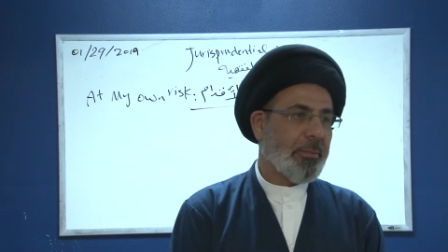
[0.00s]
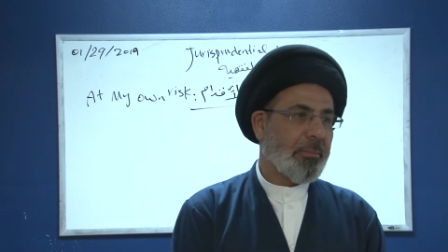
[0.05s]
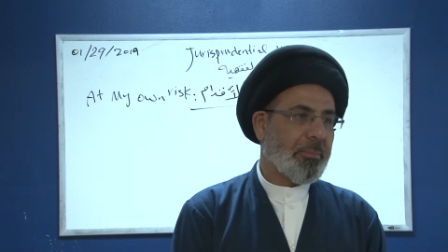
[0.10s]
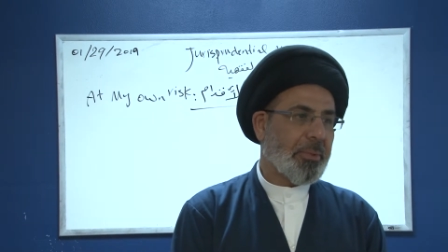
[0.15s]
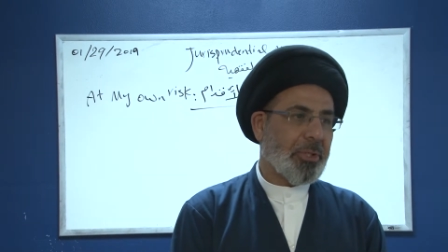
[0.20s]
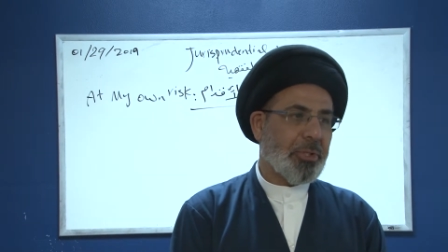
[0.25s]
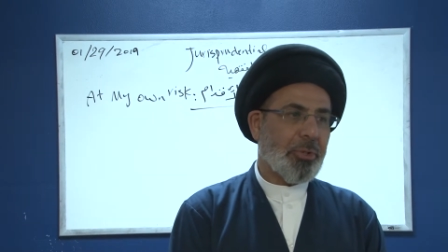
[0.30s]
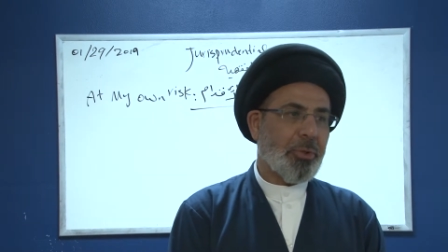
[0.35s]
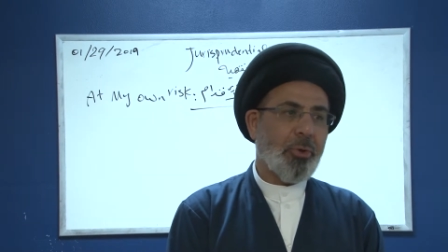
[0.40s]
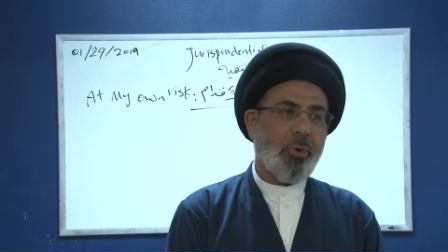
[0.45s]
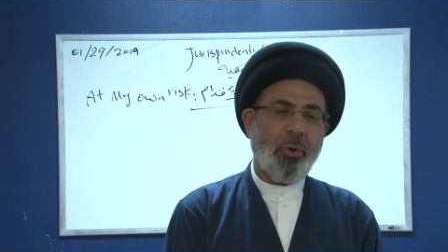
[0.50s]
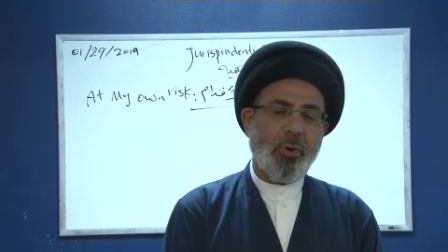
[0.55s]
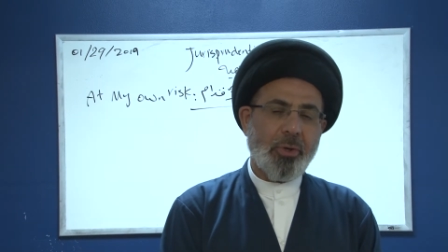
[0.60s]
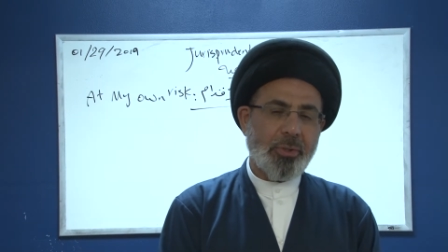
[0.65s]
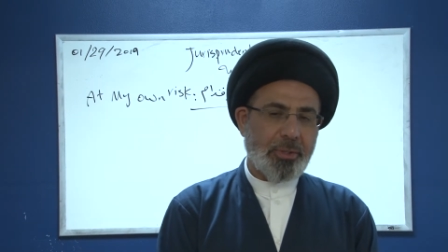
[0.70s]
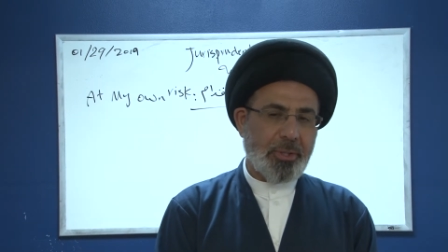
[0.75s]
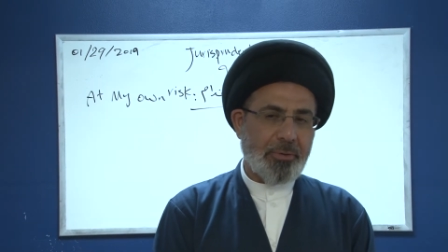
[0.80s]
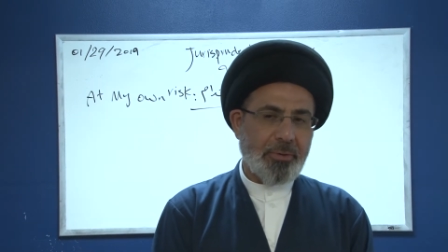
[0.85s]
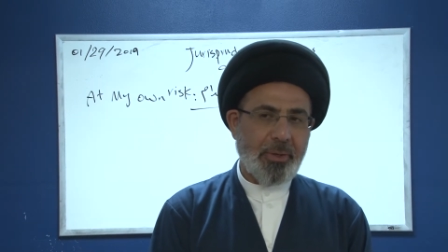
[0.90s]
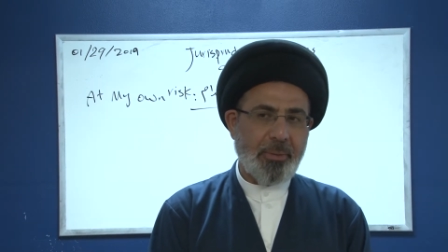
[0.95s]
but you
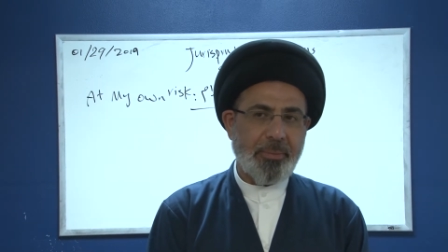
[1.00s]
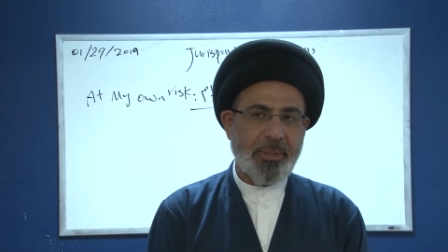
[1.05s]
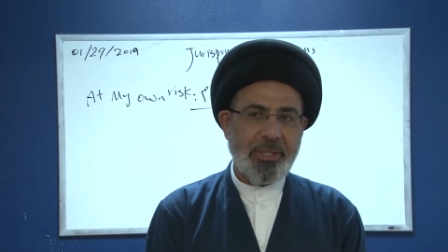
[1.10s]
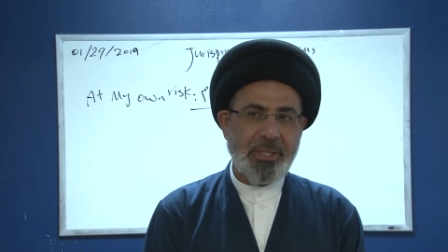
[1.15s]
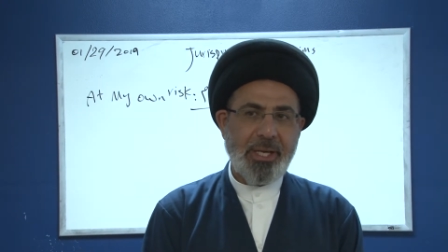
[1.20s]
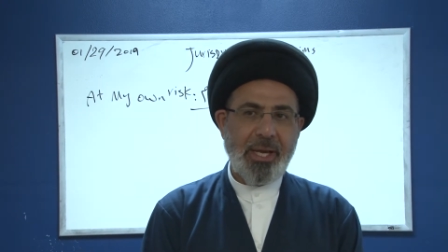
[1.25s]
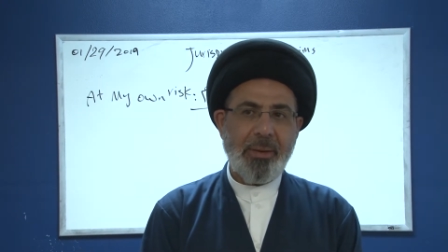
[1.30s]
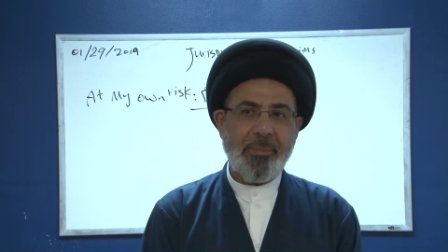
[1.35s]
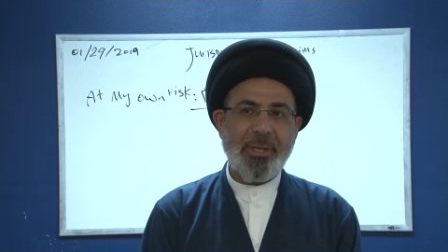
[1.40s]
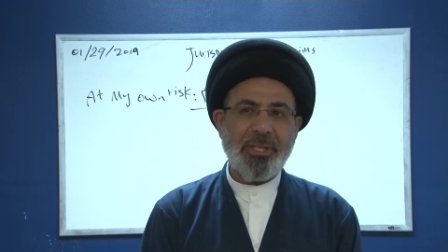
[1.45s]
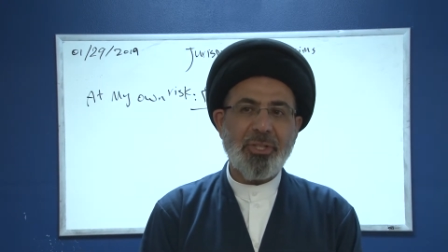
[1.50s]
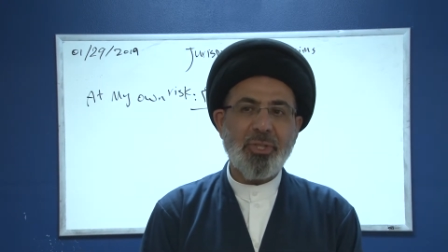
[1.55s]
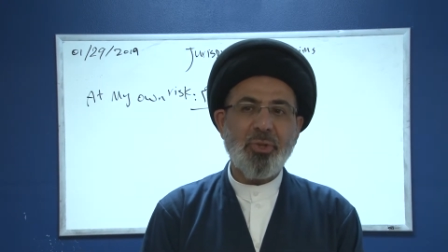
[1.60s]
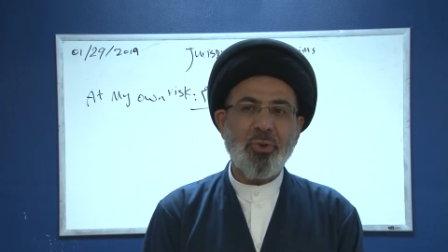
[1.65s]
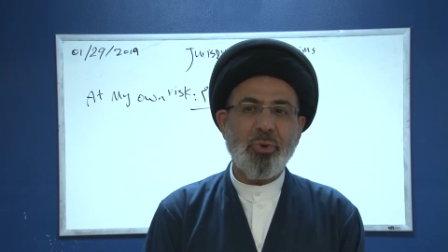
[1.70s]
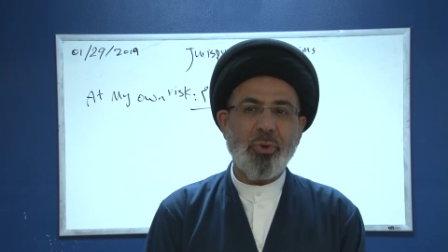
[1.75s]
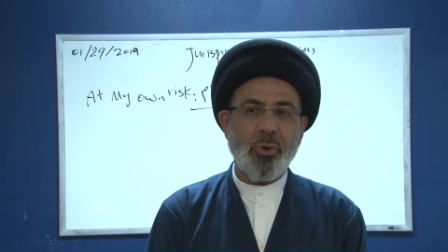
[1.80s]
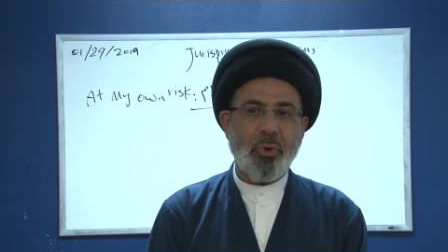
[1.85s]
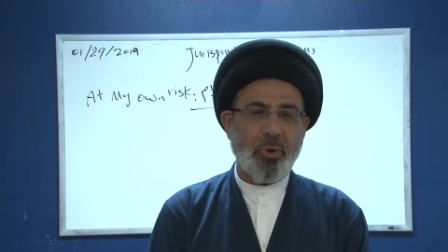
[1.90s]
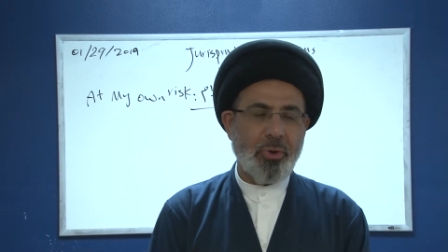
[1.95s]
ordered them. It came at
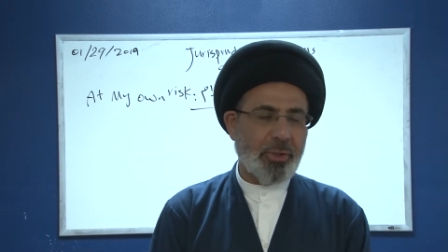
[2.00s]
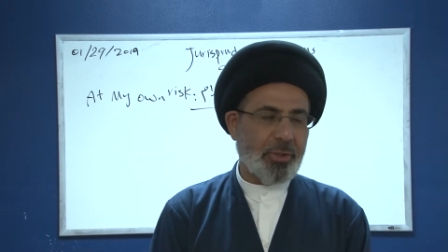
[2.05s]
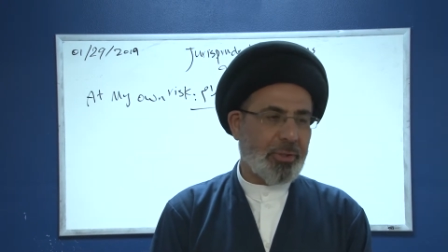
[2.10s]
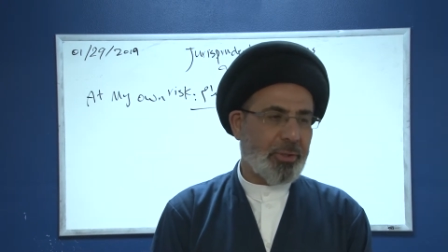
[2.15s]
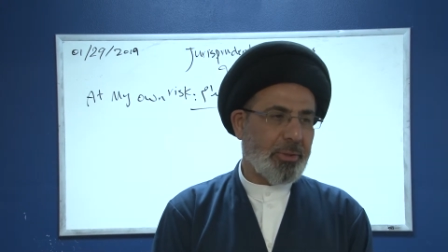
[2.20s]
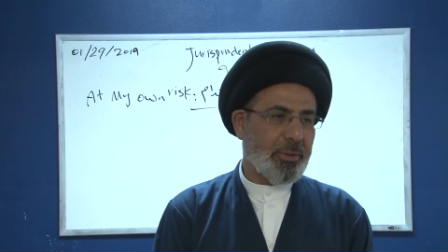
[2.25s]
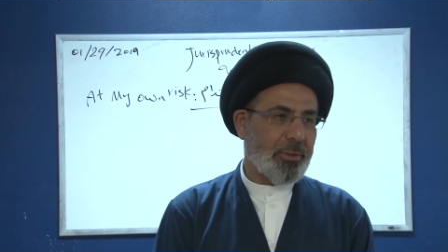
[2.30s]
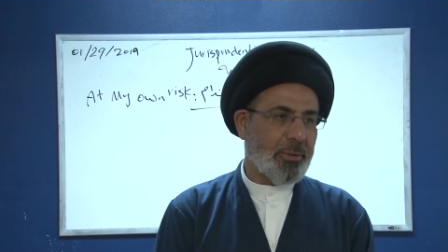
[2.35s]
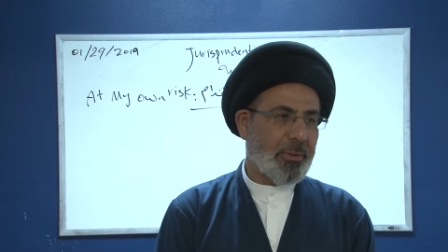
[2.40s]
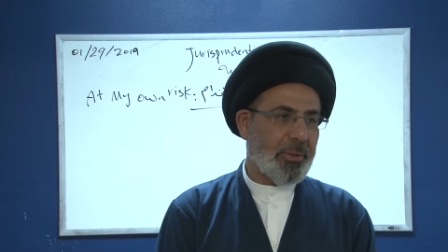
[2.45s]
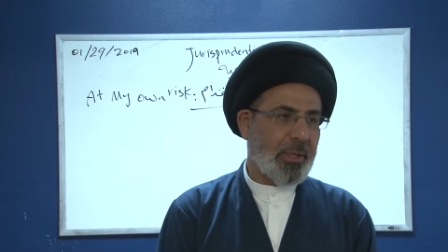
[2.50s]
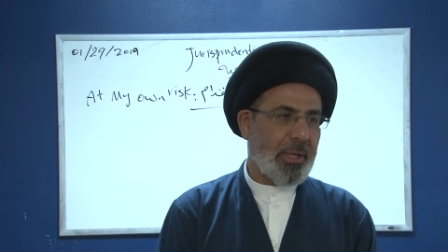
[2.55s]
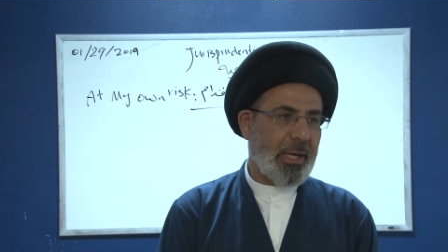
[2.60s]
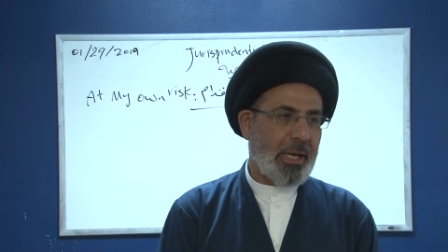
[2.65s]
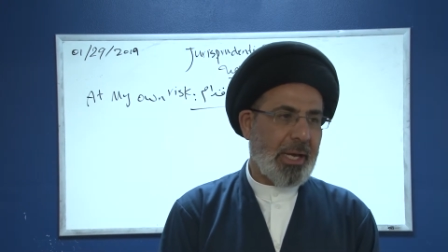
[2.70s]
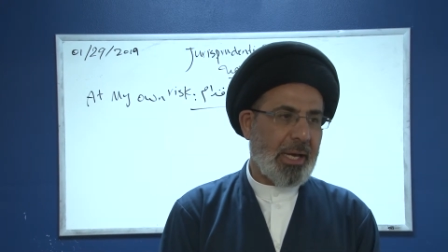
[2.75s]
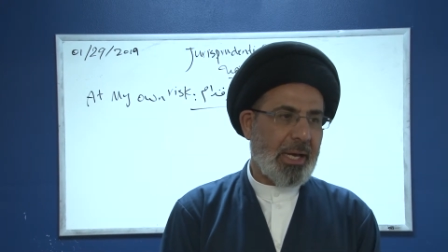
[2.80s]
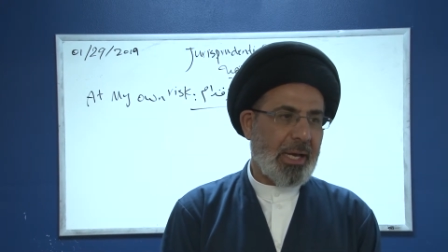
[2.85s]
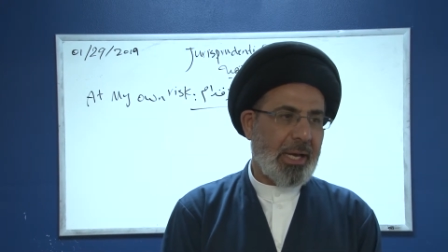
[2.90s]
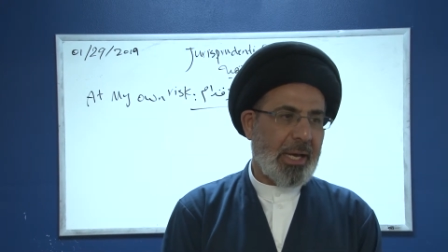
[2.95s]
your order,
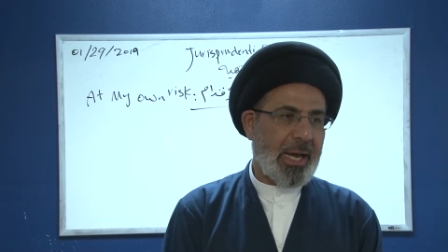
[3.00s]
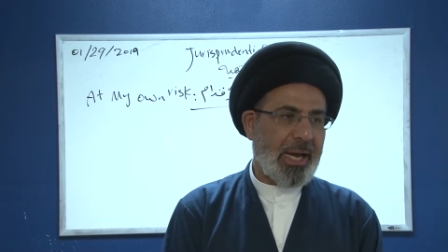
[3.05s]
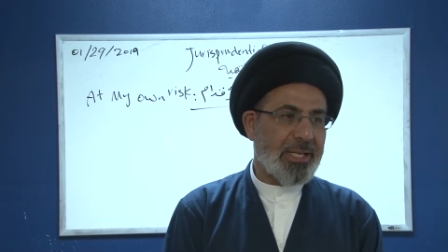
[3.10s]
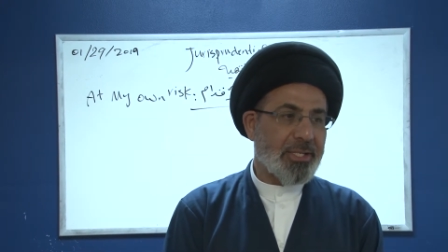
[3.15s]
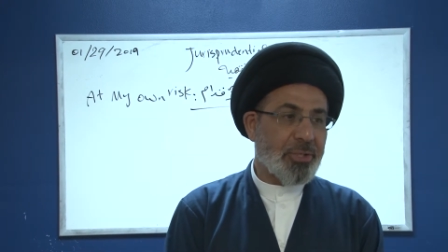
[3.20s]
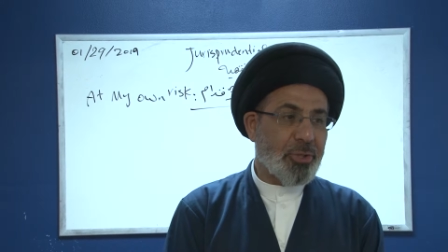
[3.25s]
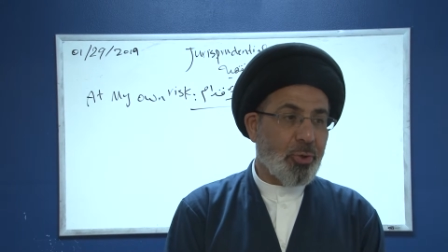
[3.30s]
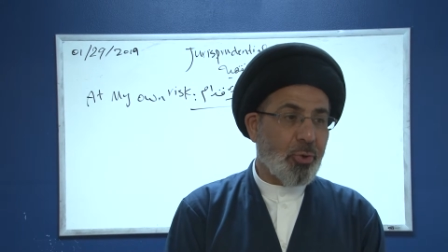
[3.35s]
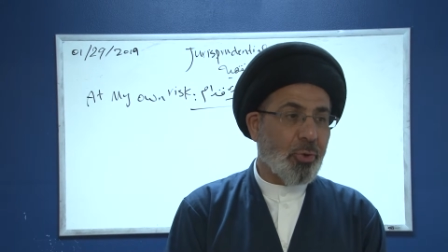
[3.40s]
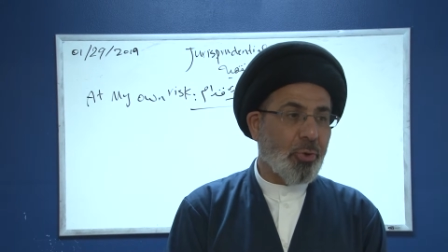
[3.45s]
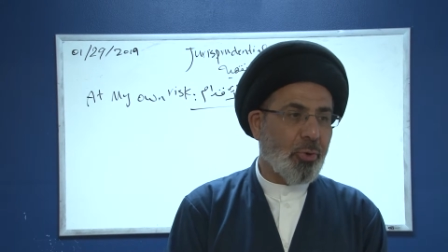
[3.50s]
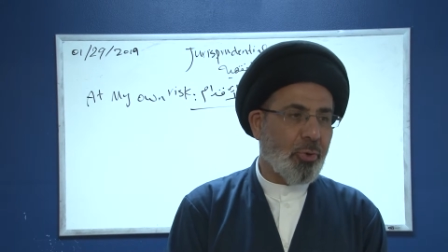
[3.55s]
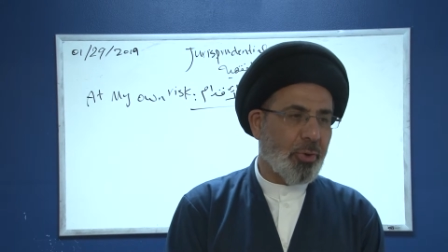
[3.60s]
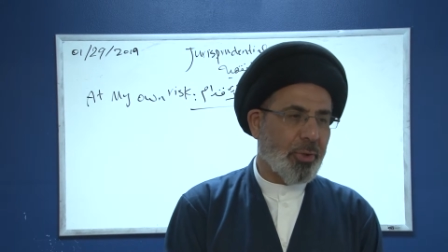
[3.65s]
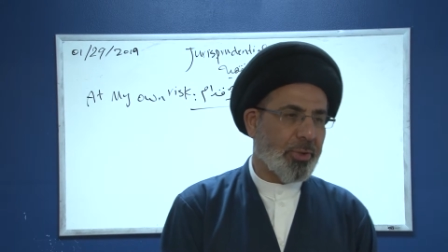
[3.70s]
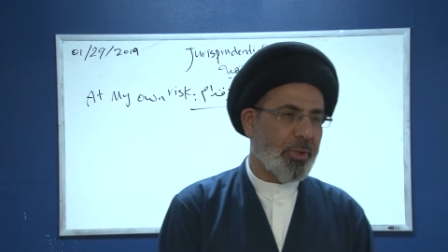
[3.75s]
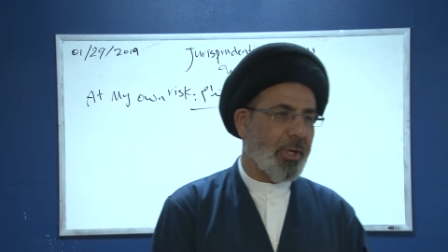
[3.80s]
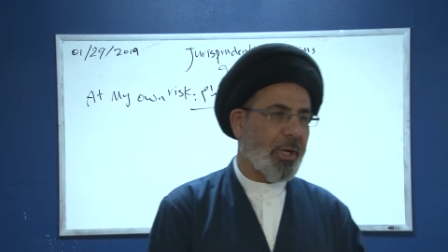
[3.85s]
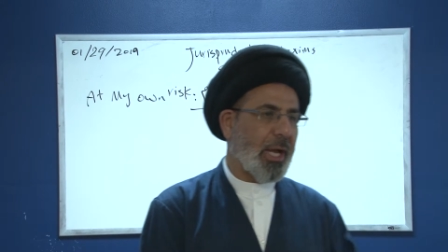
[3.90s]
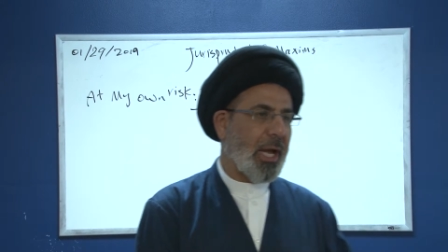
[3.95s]
as your
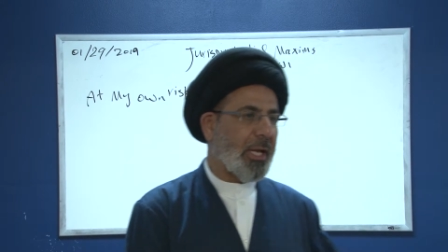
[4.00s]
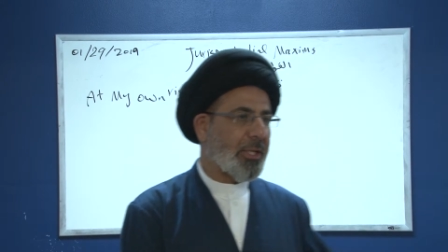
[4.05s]
order.